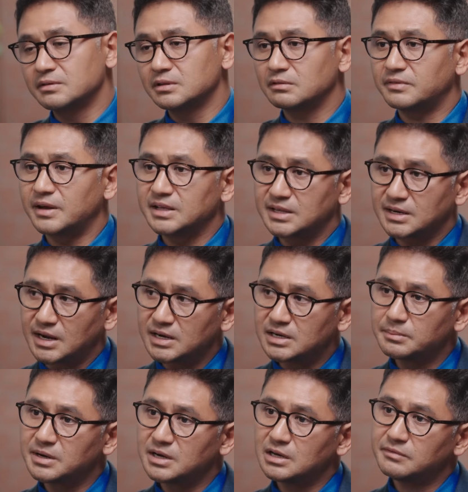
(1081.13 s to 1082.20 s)
the fact that
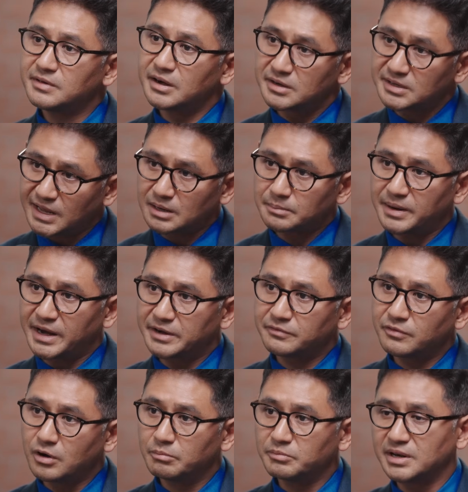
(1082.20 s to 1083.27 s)
ultimately we are a tech
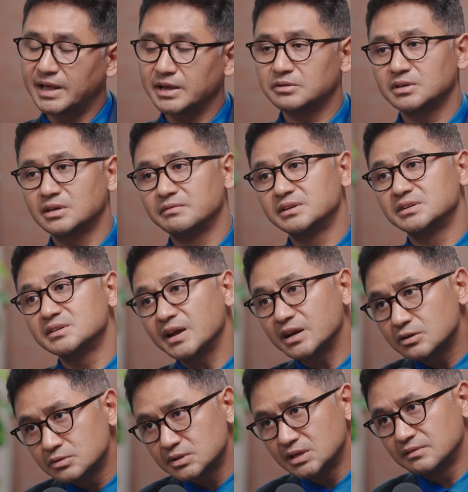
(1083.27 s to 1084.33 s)
platform. We like to give it direct to
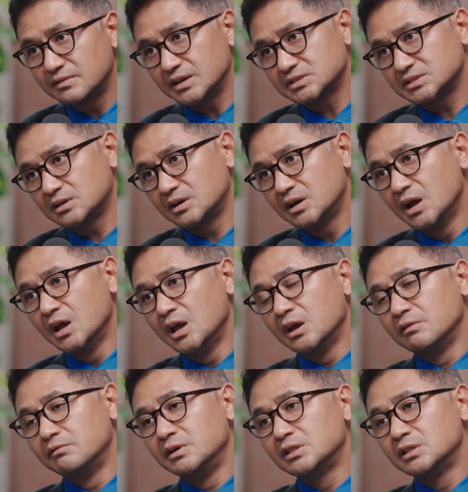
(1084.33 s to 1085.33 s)
the investor with